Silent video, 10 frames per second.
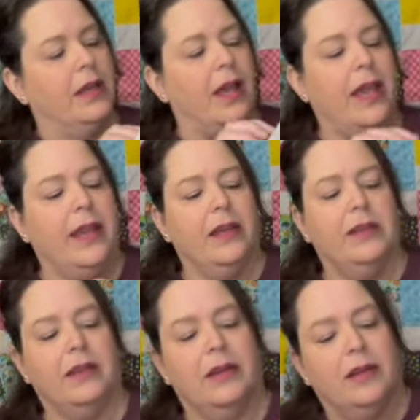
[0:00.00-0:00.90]
And
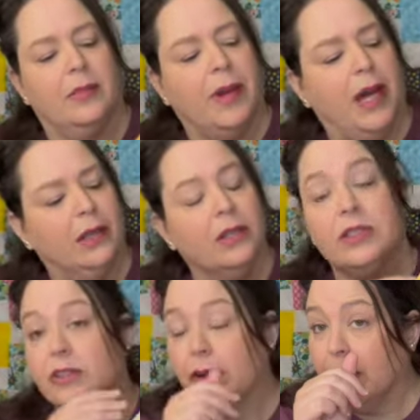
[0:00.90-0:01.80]
I
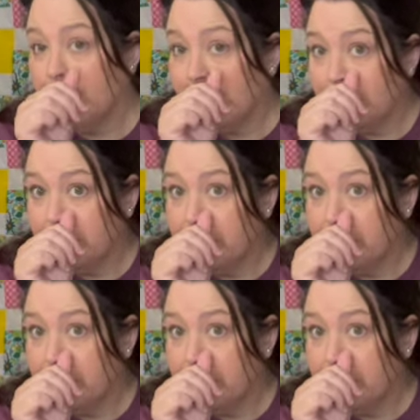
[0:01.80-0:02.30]
looked her up.